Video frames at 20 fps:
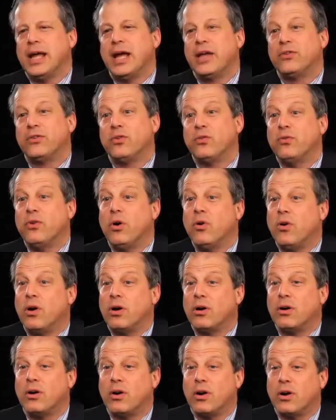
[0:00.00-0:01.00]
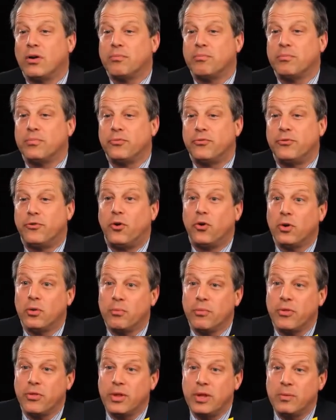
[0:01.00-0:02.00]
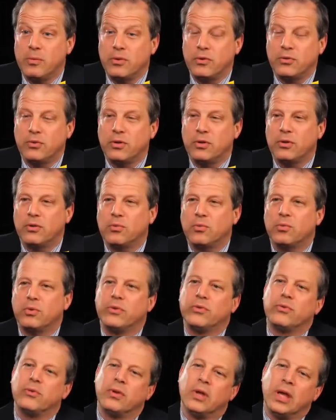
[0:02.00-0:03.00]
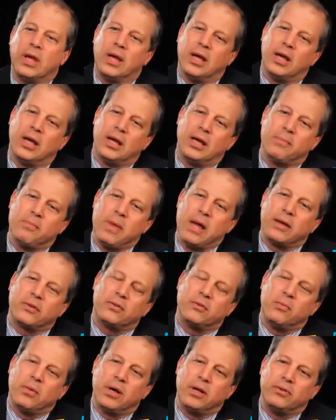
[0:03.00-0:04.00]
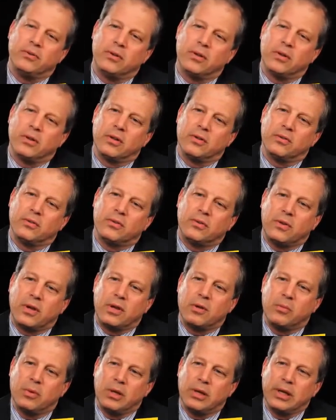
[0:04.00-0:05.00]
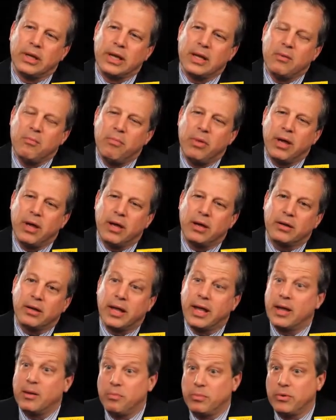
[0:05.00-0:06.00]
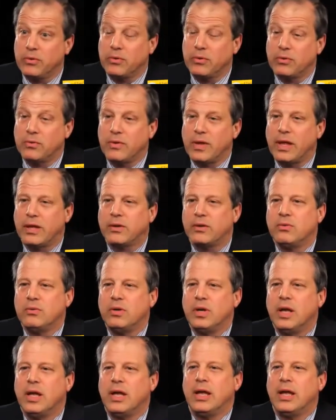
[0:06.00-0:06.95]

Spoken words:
As you know, our forum theme this year was maximizing sustainability impact and business value.